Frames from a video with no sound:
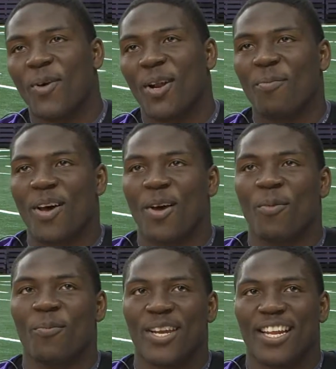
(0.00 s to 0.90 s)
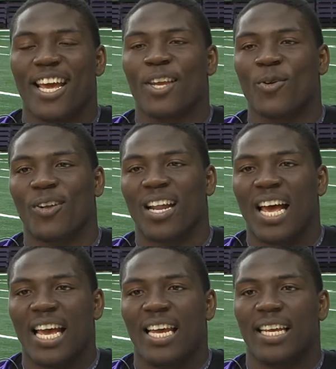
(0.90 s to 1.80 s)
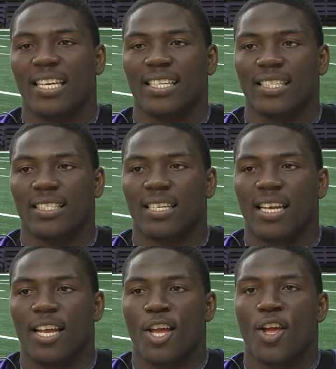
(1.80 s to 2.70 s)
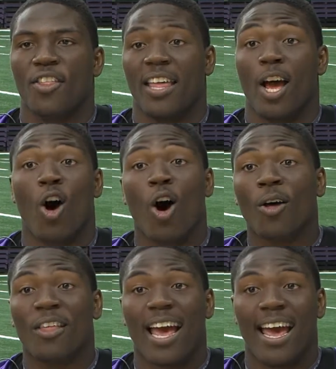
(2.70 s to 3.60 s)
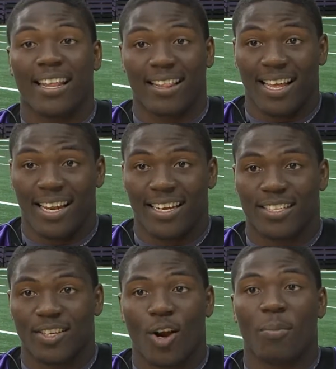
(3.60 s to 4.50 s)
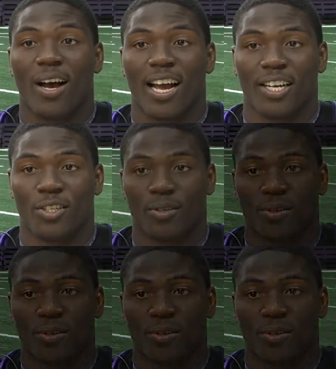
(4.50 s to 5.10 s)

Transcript: part about being at UNI is that all the athletics are behind you.